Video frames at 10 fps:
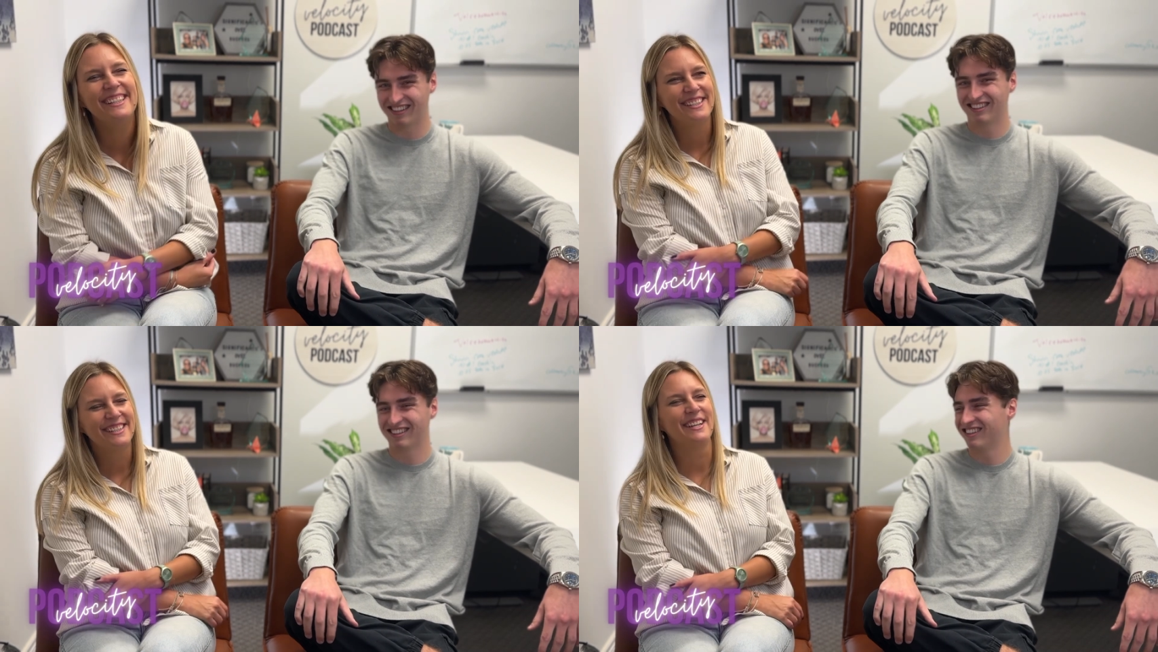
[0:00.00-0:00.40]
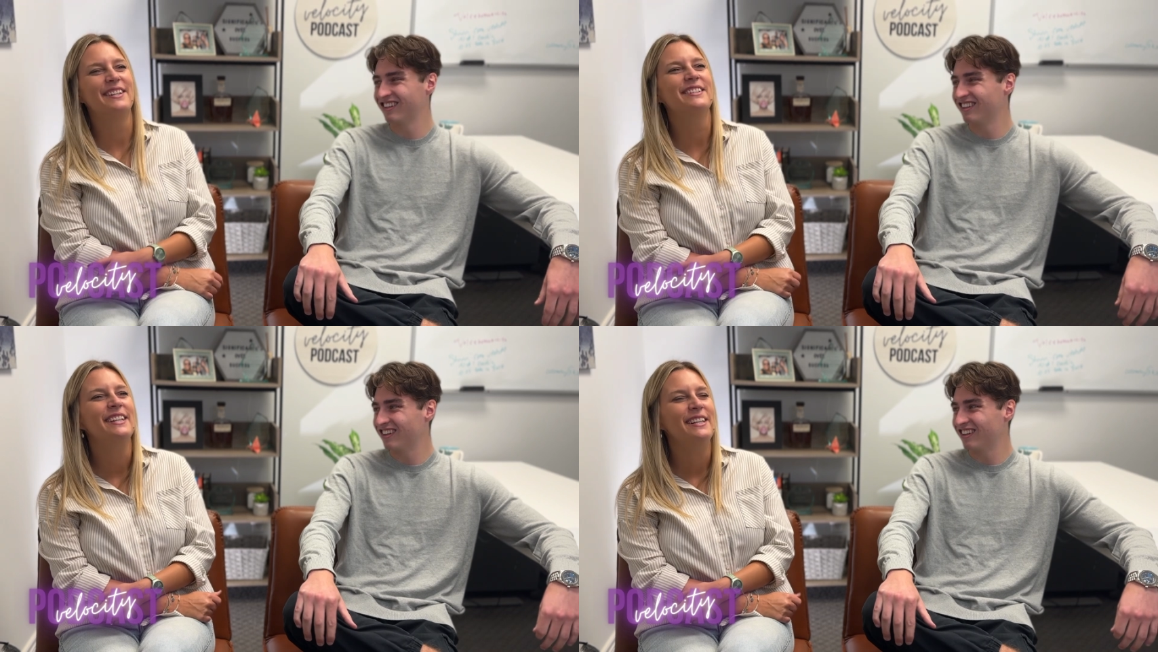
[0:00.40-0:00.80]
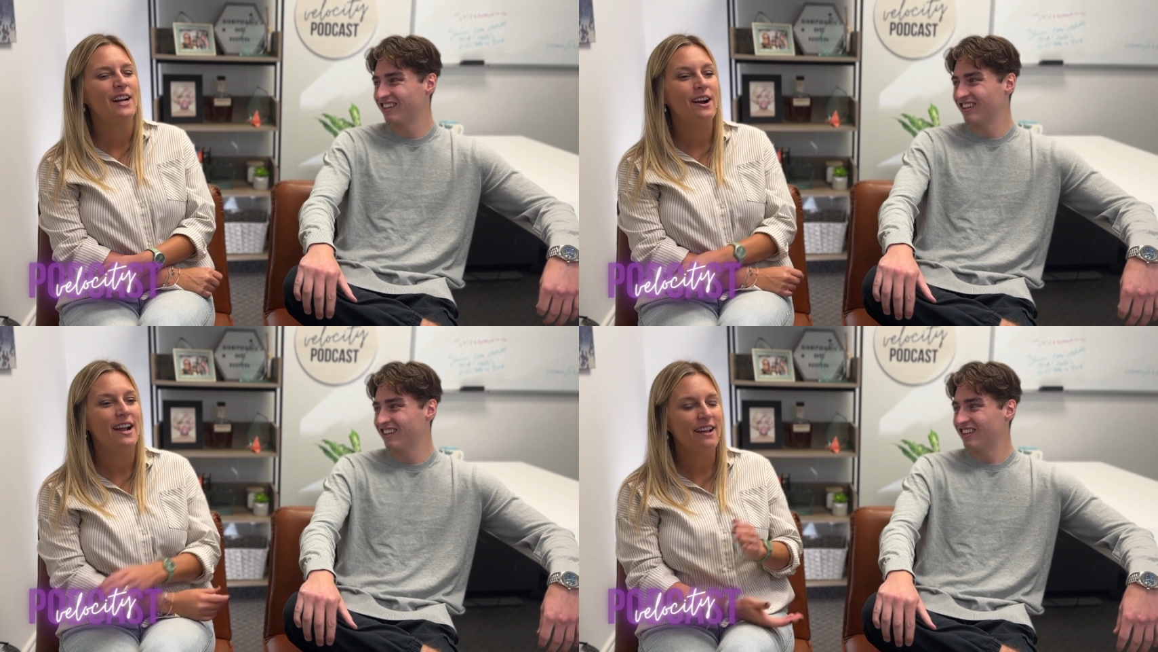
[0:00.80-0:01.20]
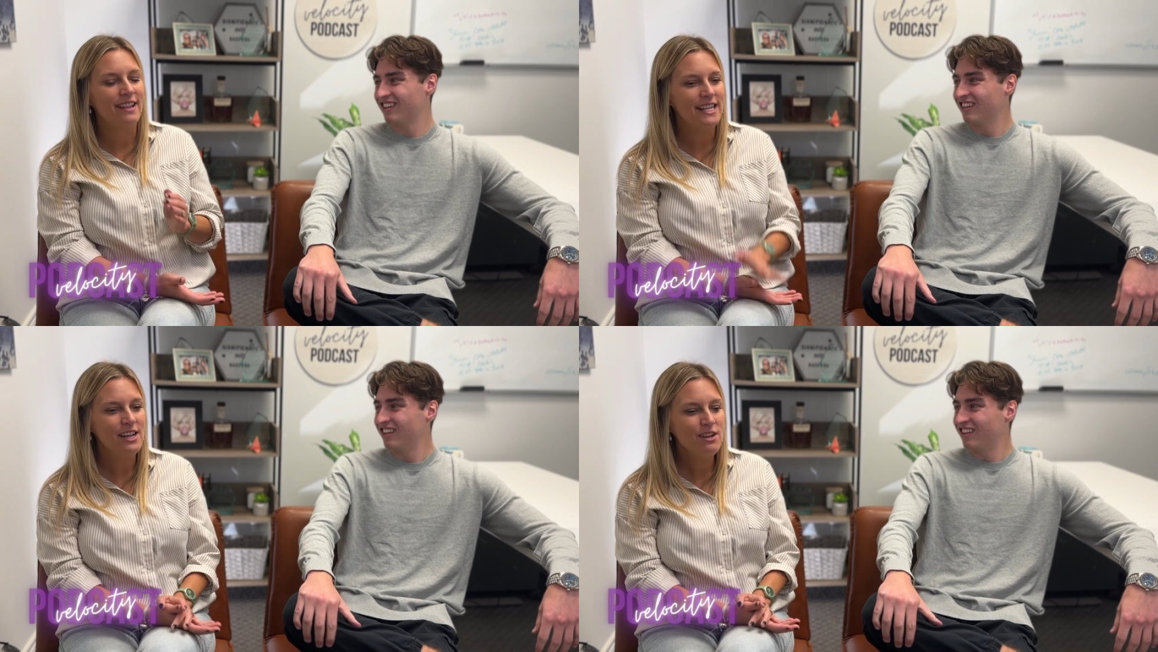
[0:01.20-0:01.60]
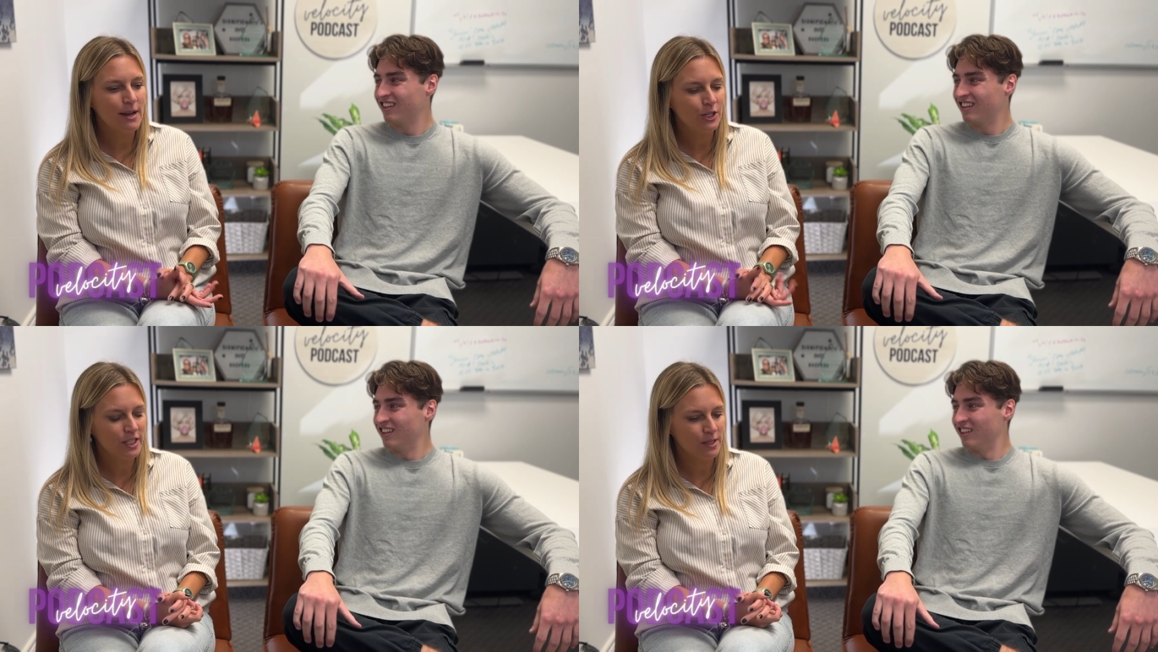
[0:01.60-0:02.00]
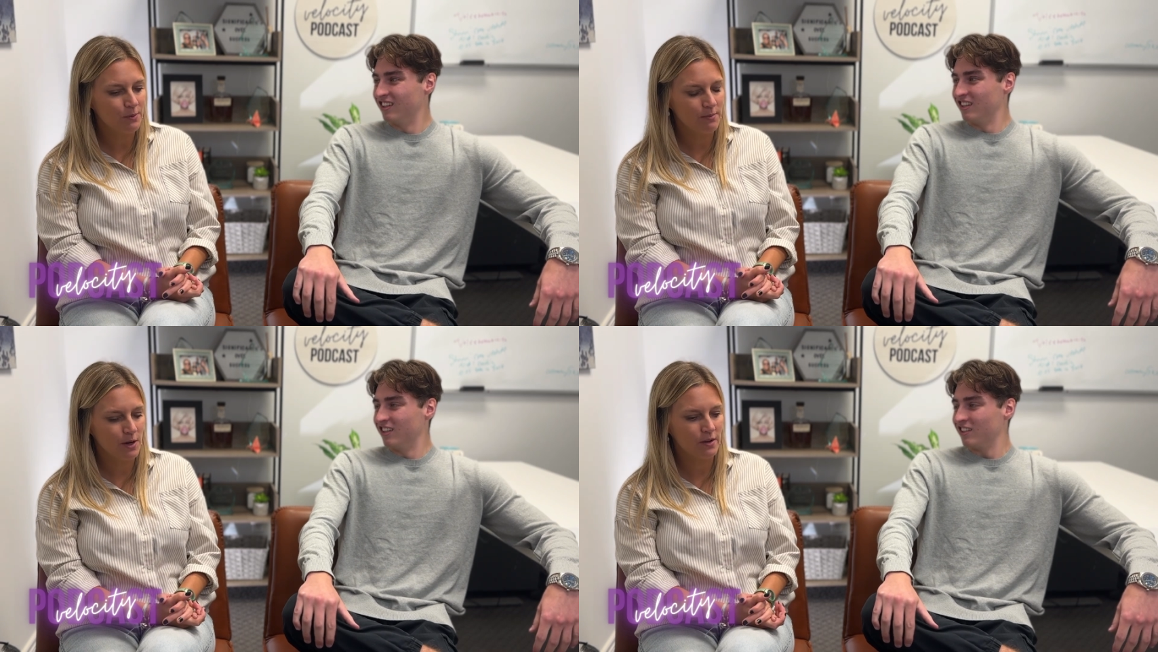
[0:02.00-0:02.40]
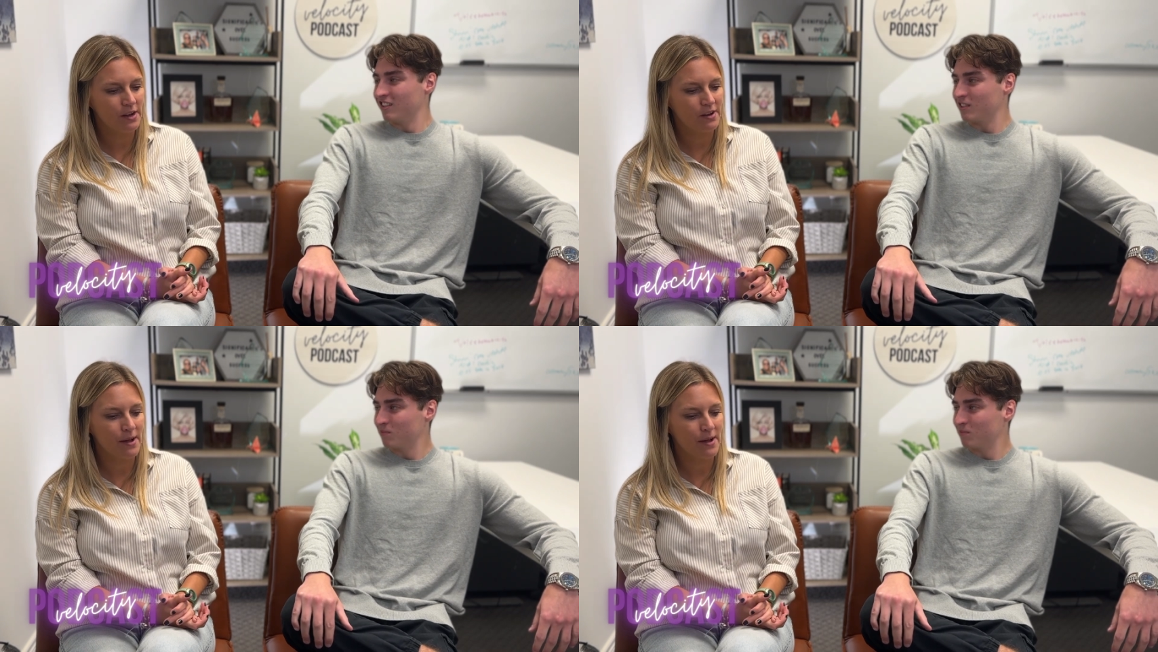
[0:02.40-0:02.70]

Speaker 1: So, all right. I liked how you mentioned something about,